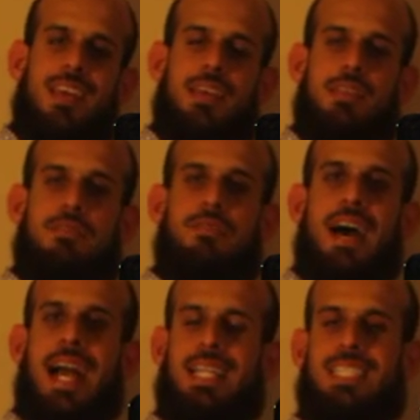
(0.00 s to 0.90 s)
In
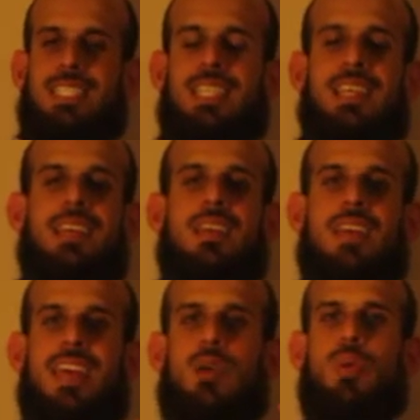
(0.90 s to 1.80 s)
fact,
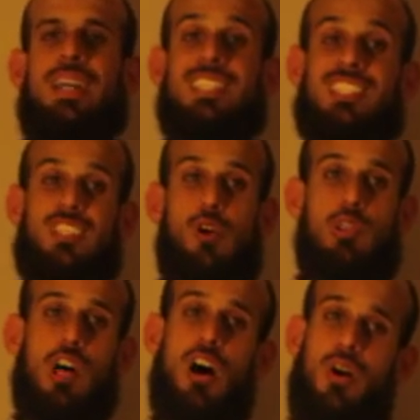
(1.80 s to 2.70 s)
it went so
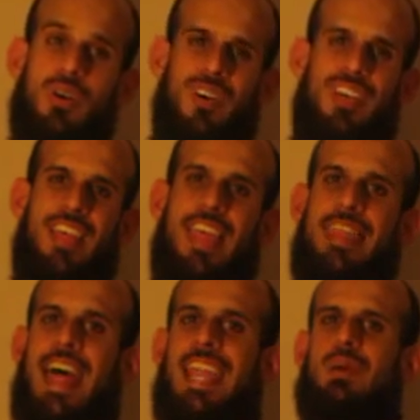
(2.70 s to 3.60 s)
low
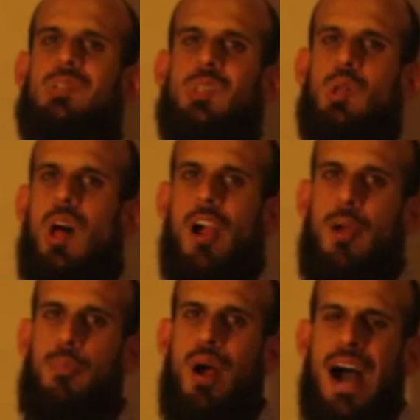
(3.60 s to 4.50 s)
that it was no
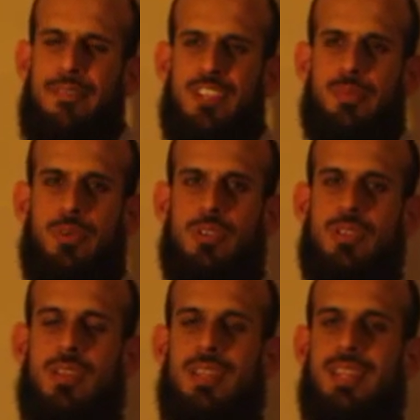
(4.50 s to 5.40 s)
longer
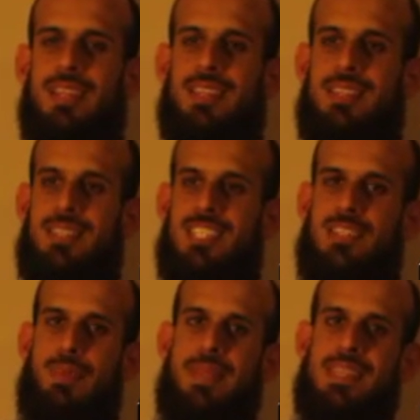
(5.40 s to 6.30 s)
profitable to
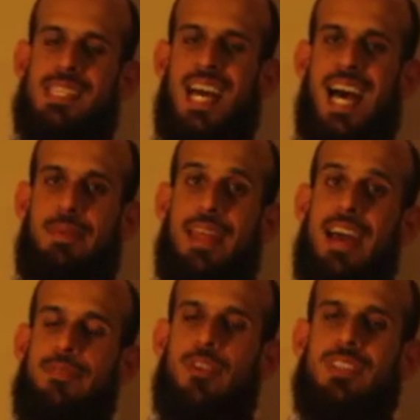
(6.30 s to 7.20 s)
spend the time and
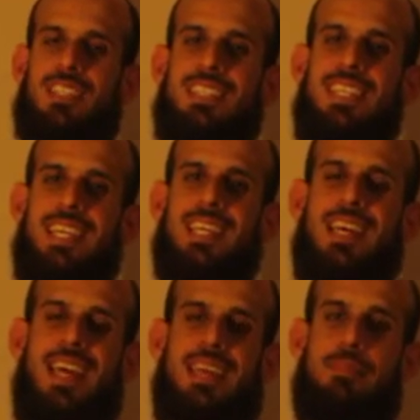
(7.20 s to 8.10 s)
effort to dig
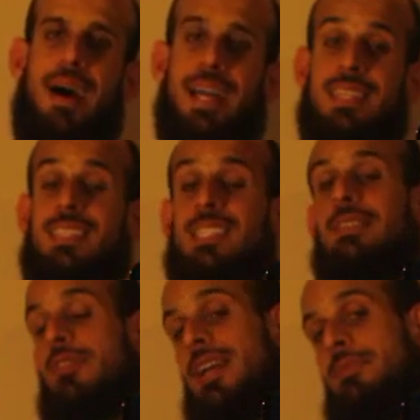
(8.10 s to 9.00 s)
and mine the
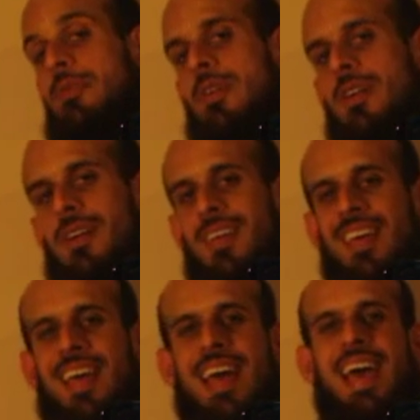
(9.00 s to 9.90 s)
silver anymore.
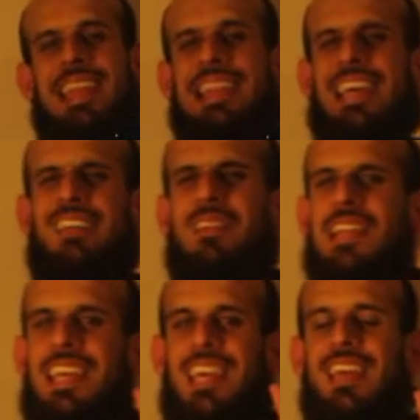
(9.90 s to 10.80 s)
And
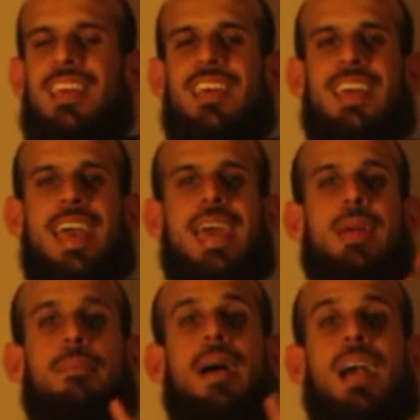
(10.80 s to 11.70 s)
literally, in
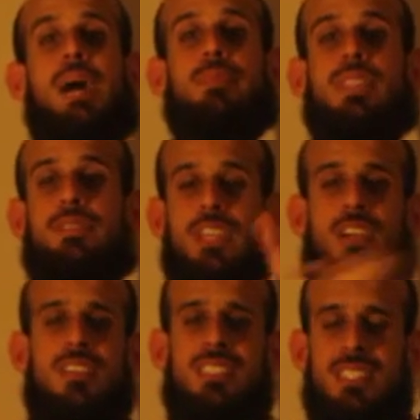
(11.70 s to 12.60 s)
a couple of
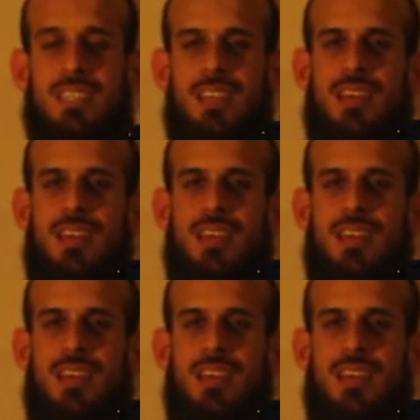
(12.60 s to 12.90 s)
years,